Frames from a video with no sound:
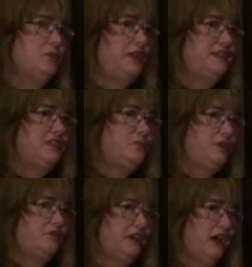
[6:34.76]
bodies have
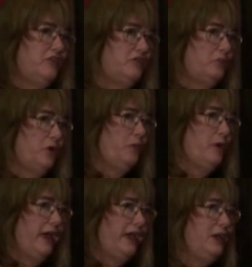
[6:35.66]
been recovered from
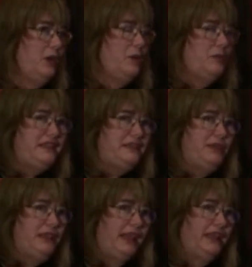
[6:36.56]
Pompeii. But it's a
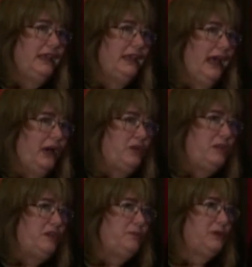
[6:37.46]
bit like how
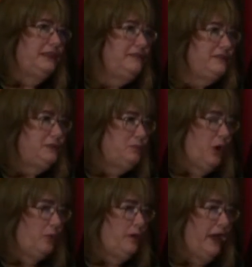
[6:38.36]
many people lived in
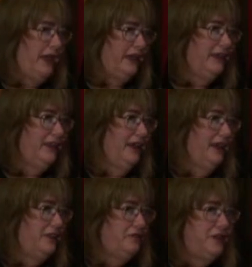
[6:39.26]
Pompeii.
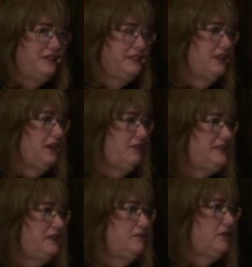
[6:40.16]
The first thing I
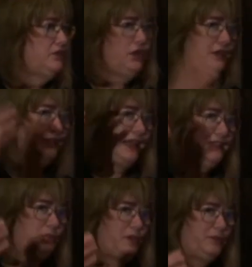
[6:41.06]
read said
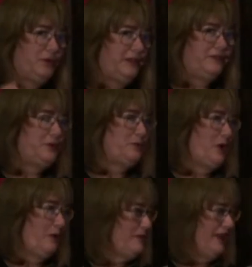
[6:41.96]
30,000 people lived in
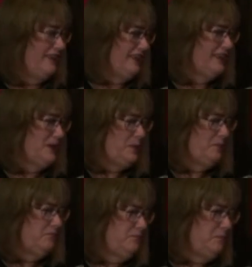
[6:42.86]
Pompeii.
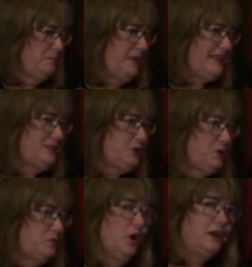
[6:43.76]
Mm, based
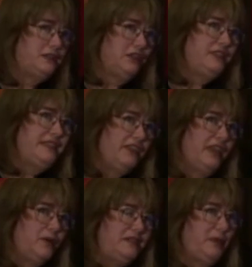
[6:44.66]
on what? Turns out
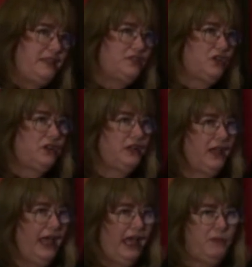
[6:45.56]
that was based on
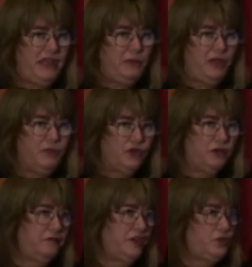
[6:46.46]
how many people
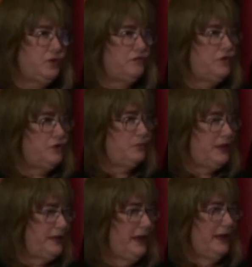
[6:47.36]
could fit to a
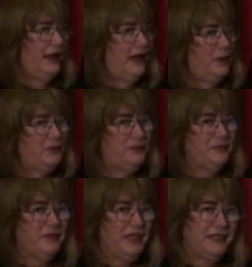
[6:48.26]
room.
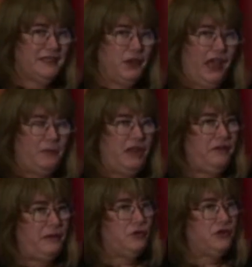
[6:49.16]
Um, so how many
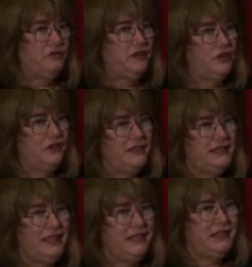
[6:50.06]
people could fit on the
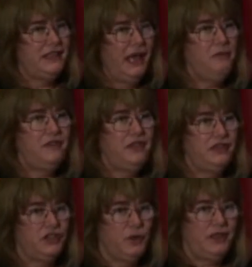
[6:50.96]
seats in the
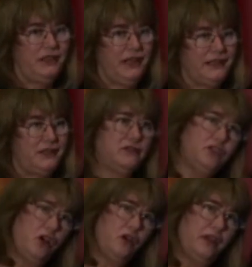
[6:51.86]
amphitheatre? 20,000.
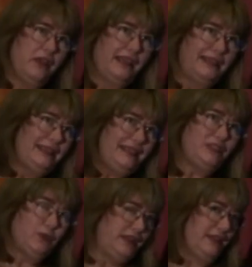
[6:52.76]
No, at
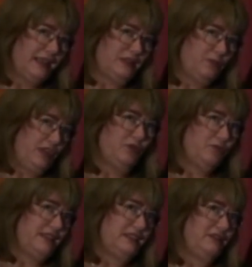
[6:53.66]
least 20,000 people
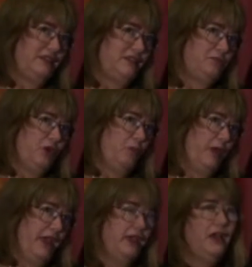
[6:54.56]
must have lived in
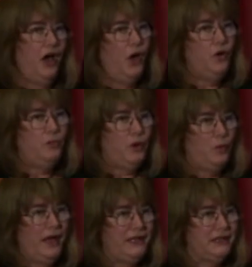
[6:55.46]
Pompeii. Oh, but
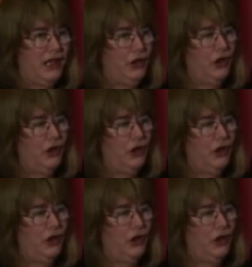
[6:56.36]
wait, a